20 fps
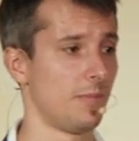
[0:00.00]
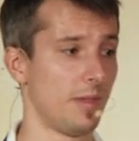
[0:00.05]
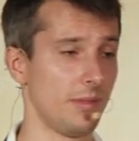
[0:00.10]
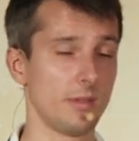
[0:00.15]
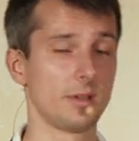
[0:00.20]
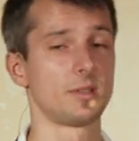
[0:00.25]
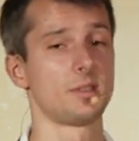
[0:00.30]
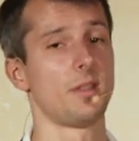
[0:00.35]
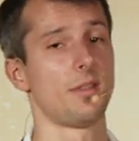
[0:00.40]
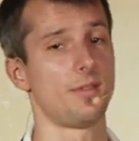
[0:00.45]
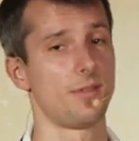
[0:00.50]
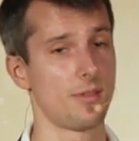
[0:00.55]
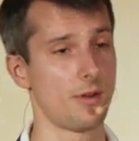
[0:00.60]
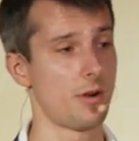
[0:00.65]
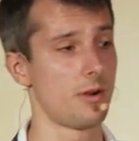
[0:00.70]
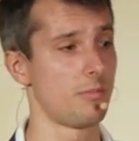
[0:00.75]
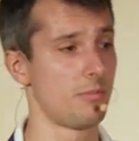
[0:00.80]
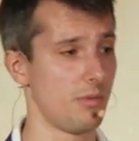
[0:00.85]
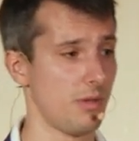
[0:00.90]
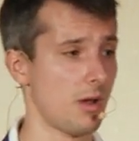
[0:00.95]
Then there's a
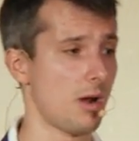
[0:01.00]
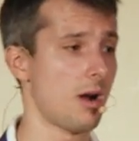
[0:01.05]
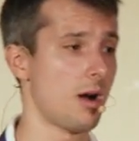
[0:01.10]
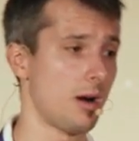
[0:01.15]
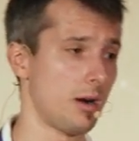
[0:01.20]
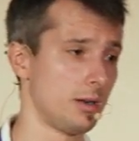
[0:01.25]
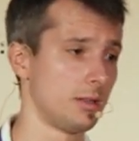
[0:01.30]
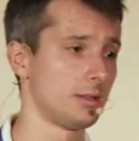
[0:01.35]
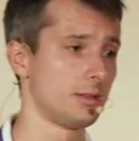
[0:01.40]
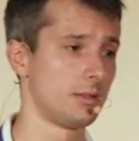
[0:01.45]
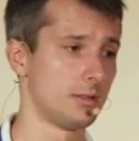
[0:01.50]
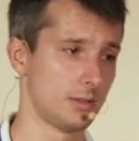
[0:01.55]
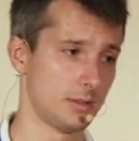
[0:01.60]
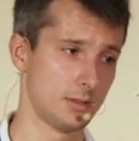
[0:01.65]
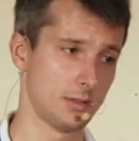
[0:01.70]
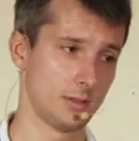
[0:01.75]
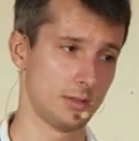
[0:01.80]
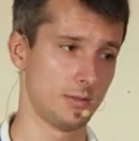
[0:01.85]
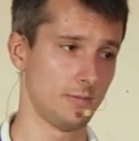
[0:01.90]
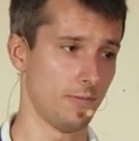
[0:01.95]
third P R
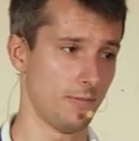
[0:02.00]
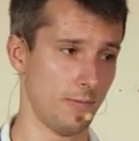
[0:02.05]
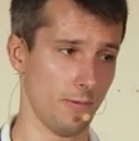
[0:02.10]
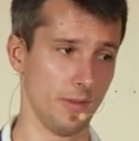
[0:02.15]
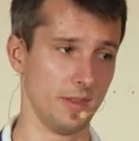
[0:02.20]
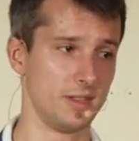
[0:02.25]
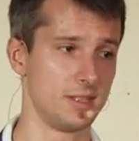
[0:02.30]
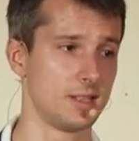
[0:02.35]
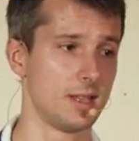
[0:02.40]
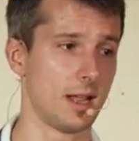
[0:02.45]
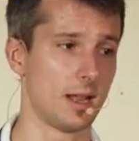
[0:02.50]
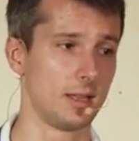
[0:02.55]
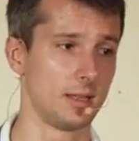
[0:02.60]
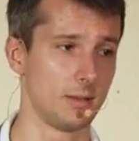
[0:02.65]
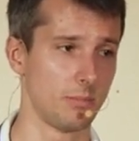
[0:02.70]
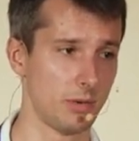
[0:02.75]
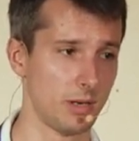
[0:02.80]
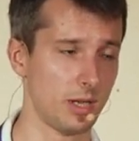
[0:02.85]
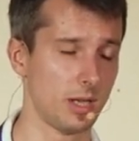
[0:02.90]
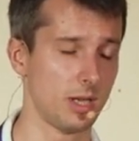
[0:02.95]
for the
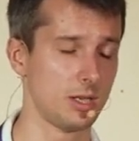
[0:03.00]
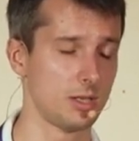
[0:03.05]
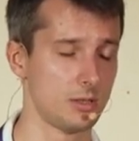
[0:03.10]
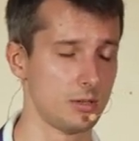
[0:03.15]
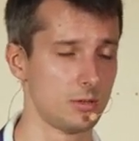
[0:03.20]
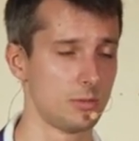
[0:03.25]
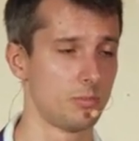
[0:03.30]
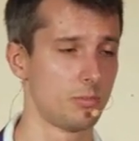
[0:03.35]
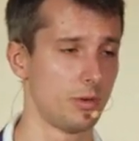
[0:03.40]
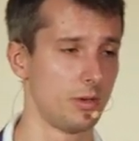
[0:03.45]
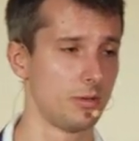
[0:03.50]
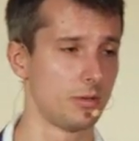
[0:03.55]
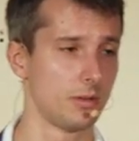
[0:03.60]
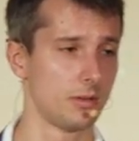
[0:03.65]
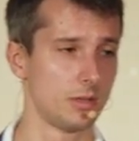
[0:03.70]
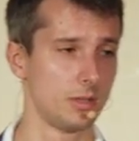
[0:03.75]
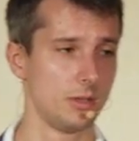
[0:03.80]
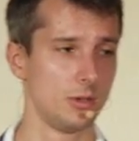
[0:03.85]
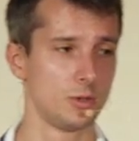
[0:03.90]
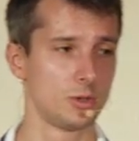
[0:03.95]
second application to point to
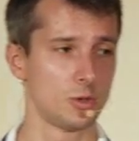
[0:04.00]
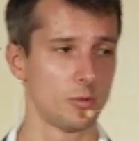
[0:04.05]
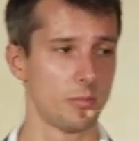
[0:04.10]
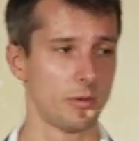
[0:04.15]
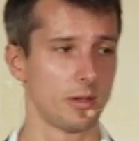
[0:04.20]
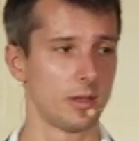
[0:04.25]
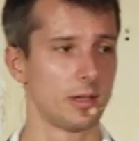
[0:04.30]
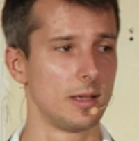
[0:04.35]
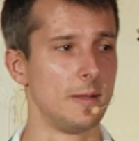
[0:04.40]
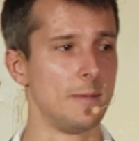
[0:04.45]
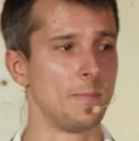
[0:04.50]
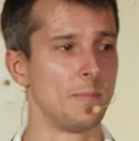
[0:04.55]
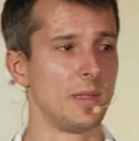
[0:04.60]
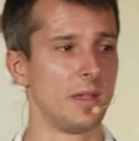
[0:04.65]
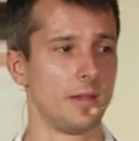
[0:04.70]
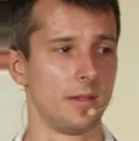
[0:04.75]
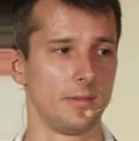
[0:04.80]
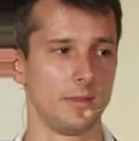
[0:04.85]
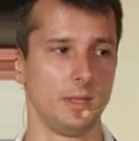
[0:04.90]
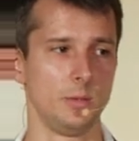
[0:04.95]
the new topic.
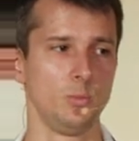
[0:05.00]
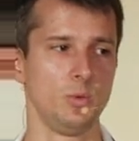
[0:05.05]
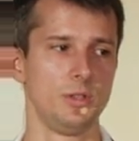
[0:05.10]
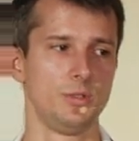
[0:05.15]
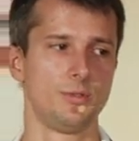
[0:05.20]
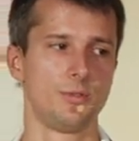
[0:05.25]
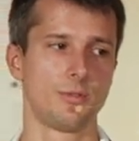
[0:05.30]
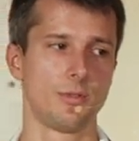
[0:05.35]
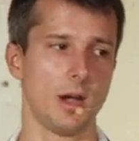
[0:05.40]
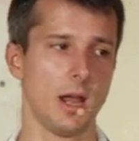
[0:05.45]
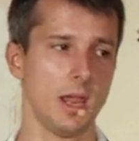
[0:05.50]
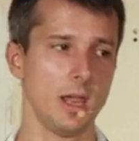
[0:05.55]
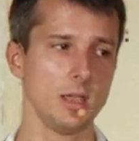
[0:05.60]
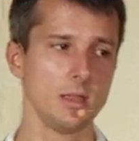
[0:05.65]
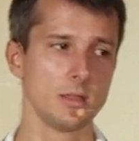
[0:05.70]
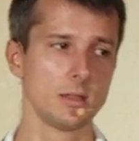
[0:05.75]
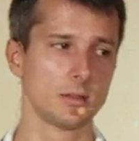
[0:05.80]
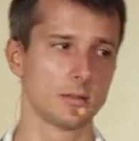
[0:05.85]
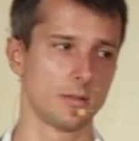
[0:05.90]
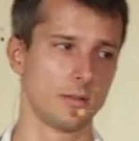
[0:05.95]
Then we
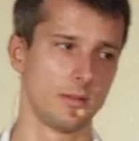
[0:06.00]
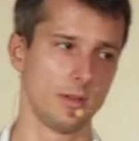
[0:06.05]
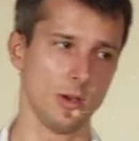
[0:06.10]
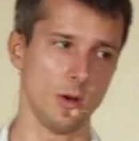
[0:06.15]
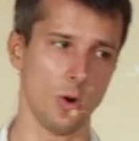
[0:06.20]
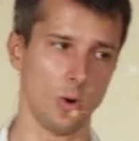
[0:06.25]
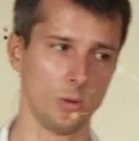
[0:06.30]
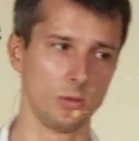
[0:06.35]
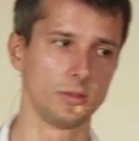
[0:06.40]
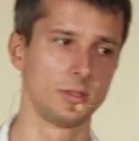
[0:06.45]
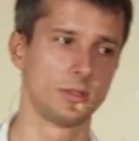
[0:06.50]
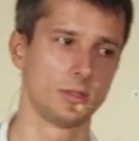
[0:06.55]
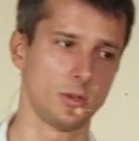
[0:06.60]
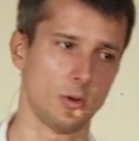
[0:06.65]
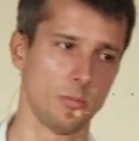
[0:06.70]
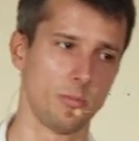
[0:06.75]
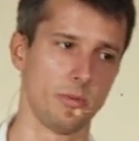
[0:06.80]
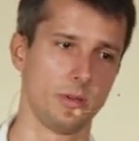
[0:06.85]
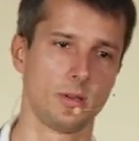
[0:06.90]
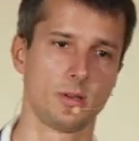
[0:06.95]
drain the old
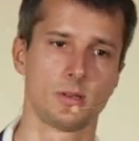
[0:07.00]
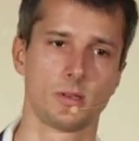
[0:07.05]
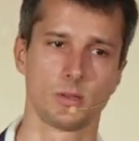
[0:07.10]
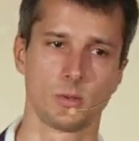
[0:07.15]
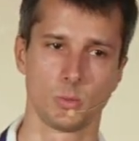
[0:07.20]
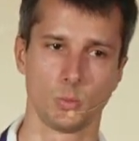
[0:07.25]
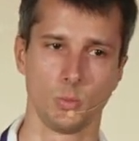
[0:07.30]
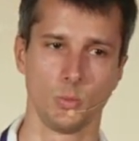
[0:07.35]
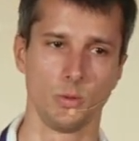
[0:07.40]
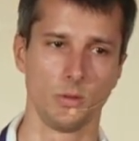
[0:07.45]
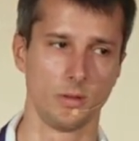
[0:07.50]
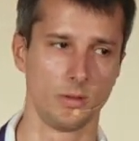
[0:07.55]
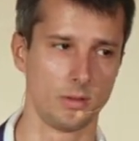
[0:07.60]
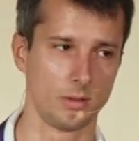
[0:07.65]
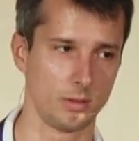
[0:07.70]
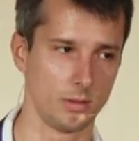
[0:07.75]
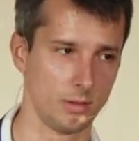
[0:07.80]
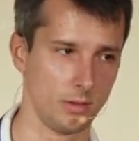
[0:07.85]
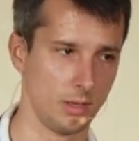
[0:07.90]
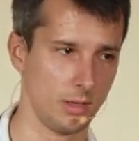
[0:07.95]
topics with
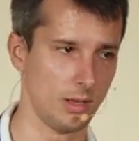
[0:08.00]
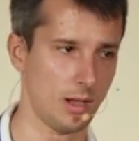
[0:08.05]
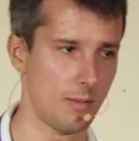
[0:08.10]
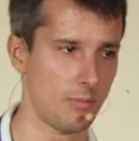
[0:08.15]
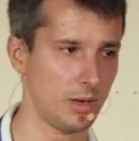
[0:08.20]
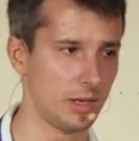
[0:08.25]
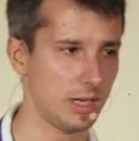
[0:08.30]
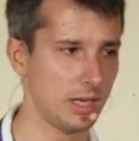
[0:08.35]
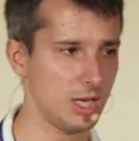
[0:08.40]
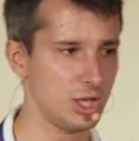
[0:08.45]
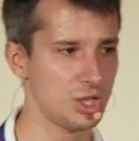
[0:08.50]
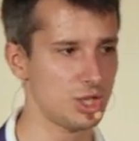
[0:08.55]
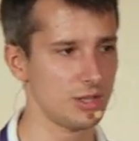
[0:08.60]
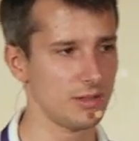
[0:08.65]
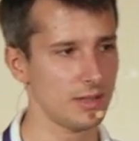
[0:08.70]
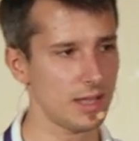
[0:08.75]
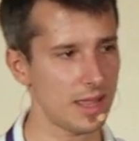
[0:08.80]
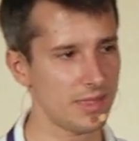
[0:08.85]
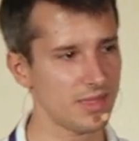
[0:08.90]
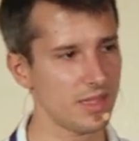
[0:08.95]
the
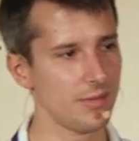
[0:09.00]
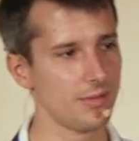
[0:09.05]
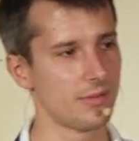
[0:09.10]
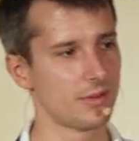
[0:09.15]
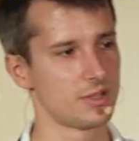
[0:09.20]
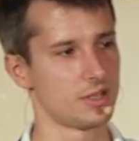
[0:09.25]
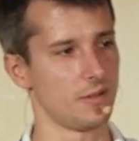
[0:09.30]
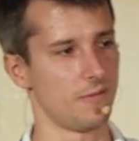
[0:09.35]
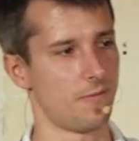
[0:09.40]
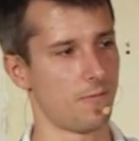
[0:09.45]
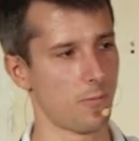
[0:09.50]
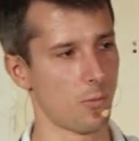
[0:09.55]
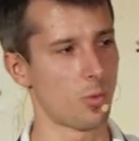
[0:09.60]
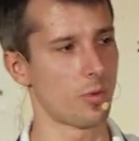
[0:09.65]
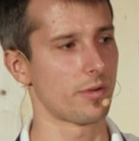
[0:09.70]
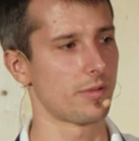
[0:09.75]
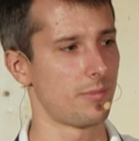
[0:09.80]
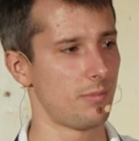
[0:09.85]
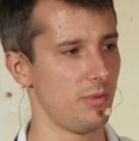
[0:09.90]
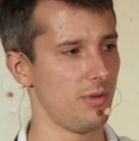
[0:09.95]
application. And then there's the
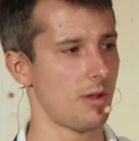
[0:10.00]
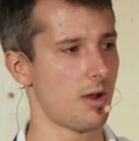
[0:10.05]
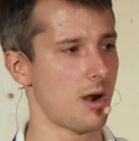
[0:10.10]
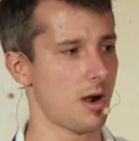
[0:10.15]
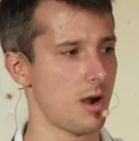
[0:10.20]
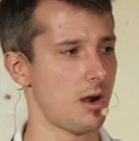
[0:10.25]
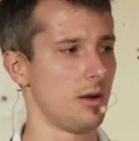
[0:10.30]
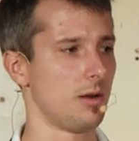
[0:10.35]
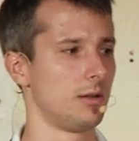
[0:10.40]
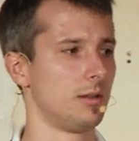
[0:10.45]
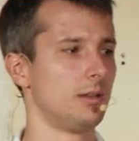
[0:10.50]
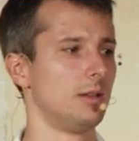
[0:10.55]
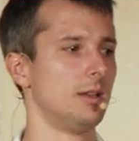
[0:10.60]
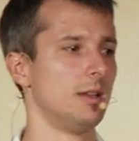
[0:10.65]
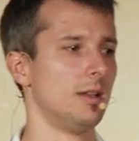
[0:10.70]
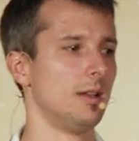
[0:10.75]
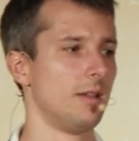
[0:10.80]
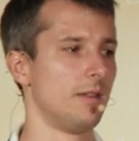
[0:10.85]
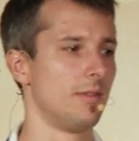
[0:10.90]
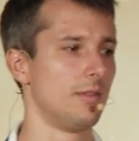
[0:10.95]
fourth P R
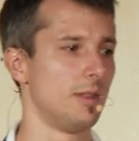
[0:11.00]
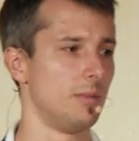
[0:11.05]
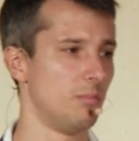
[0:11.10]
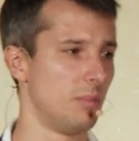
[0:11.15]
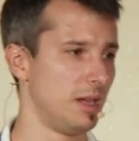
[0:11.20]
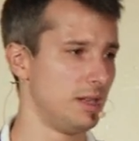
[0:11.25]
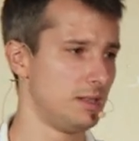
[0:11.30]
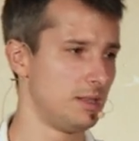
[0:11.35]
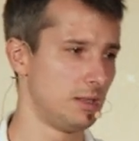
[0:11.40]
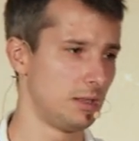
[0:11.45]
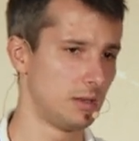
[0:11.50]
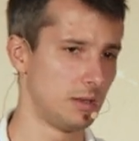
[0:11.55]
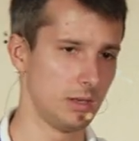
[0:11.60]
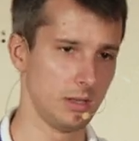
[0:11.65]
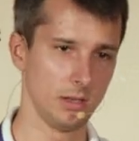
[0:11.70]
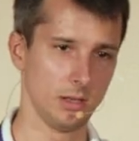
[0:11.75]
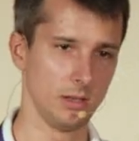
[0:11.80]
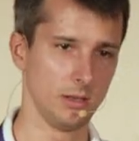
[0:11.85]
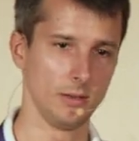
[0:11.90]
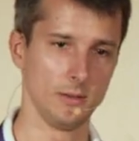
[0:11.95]
that
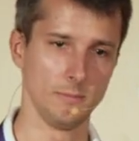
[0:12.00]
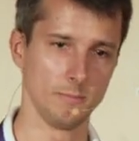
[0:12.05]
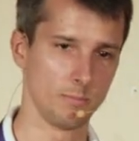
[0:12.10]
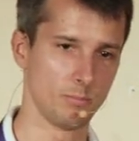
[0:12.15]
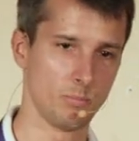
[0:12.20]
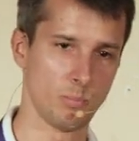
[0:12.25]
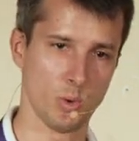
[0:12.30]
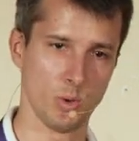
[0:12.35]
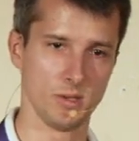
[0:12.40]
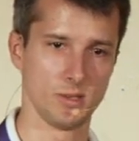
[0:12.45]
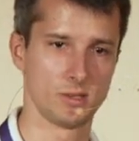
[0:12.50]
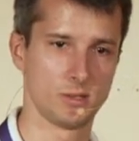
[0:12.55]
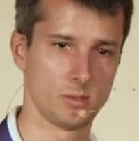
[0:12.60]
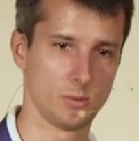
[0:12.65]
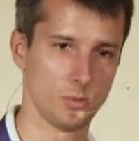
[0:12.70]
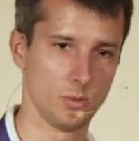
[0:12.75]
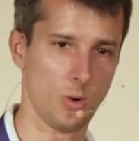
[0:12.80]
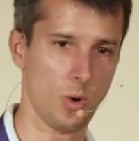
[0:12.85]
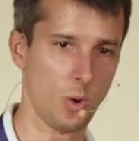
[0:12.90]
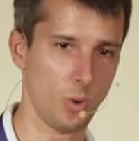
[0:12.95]
basically points
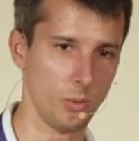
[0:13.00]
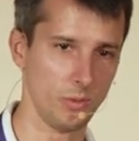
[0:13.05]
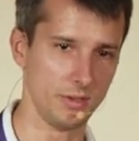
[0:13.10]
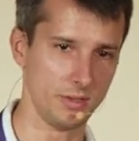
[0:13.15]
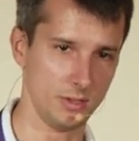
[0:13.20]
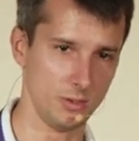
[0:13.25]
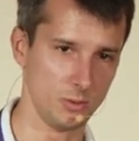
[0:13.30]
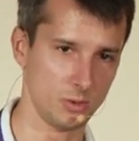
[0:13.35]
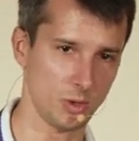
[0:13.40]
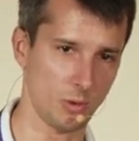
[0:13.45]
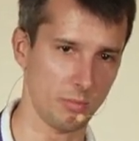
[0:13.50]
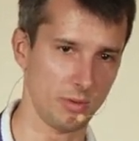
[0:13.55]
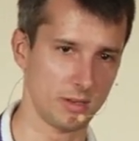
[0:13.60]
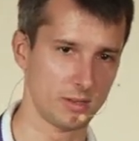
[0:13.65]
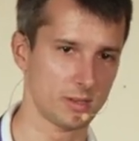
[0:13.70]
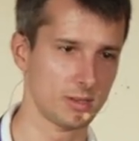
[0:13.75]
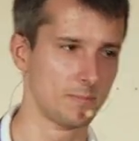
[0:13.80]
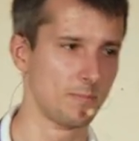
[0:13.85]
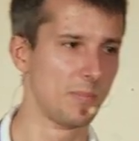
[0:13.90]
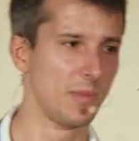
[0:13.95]
to all the new
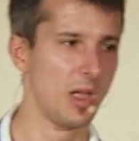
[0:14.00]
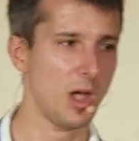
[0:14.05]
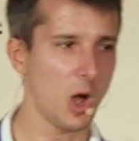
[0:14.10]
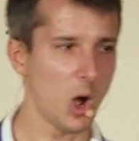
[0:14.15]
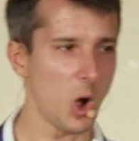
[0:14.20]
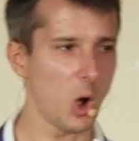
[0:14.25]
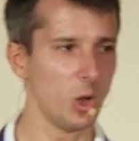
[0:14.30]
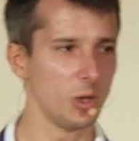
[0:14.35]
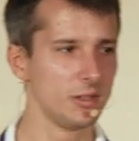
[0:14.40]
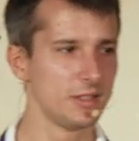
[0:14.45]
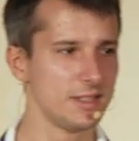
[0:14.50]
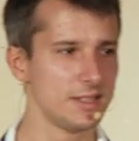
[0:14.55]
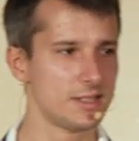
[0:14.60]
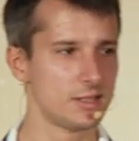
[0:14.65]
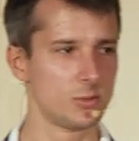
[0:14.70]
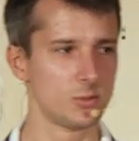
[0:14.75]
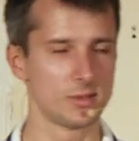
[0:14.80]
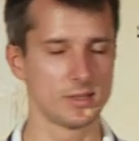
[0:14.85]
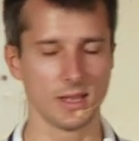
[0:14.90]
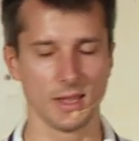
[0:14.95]
topics. All it is to